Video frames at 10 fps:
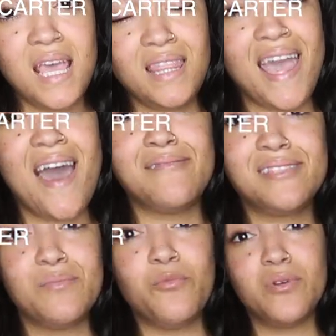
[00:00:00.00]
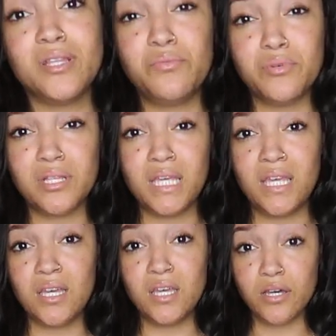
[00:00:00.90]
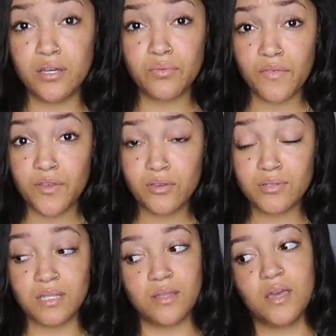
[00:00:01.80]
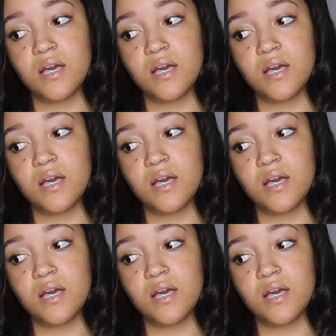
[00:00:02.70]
They have some really, really good reviews, and then they